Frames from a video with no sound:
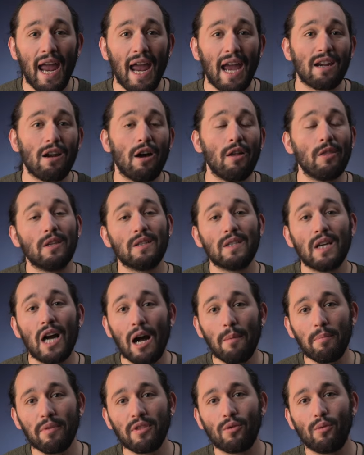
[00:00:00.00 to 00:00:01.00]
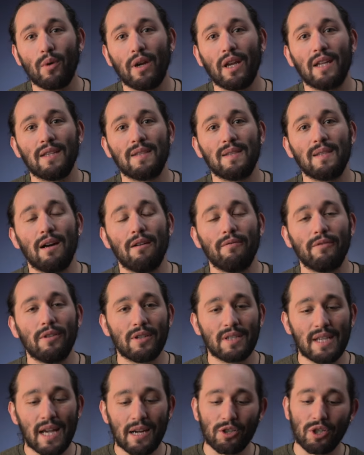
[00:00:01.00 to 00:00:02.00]
and on the top of the ring itself
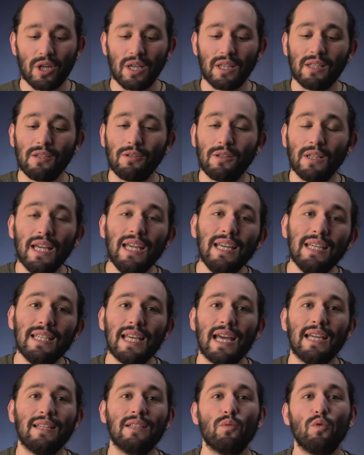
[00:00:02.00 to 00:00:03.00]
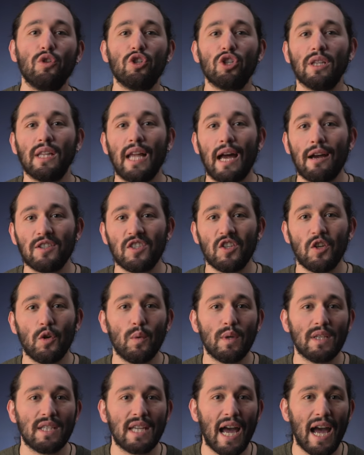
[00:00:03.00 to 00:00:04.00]
there's actually a little indent which allows you
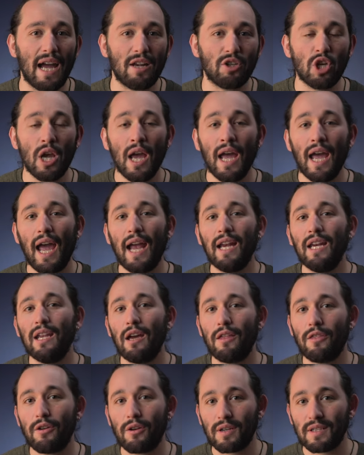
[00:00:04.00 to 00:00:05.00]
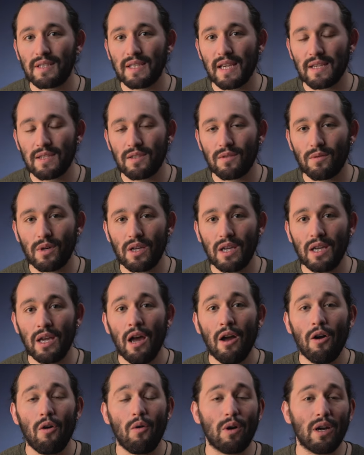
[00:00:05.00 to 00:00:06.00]
to attach any other accessory
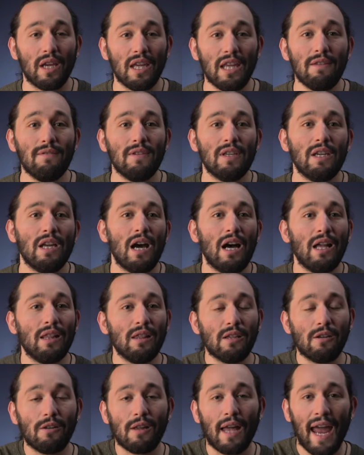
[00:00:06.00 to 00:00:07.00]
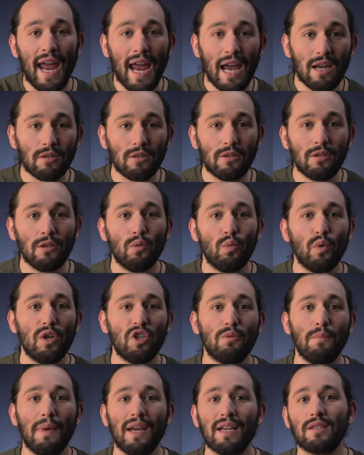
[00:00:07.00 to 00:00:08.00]
or even a little handle
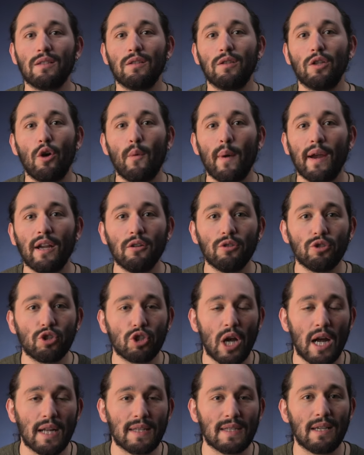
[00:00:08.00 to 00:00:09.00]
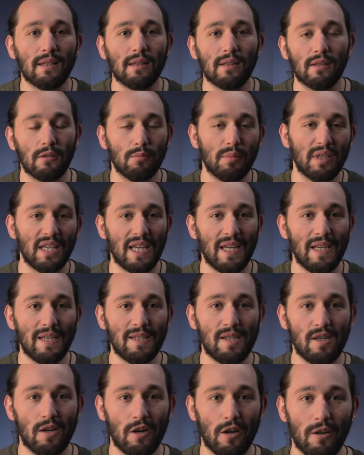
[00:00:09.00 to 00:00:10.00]
which makes low angle shots a little bit
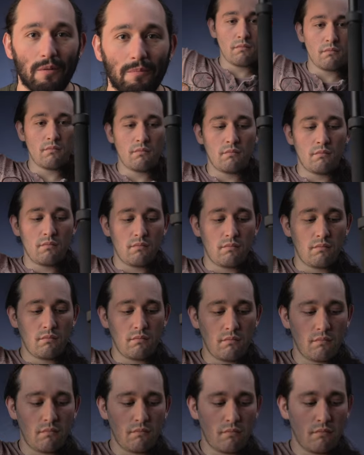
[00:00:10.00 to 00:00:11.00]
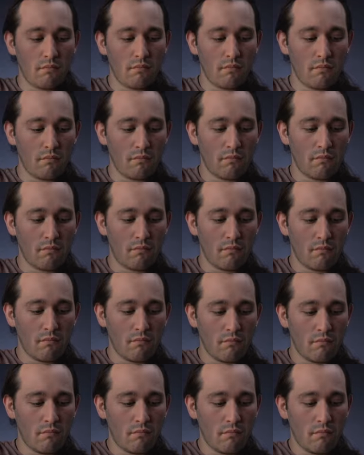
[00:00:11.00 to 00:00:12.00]
easier. Now when you get this product it is
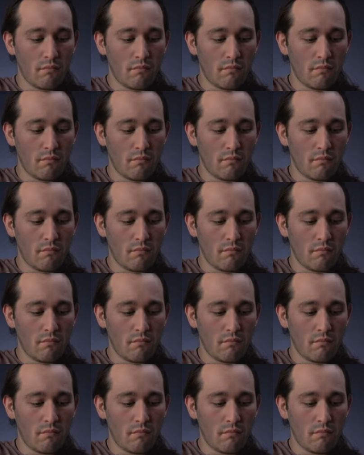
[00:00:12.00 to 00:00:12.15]
going to be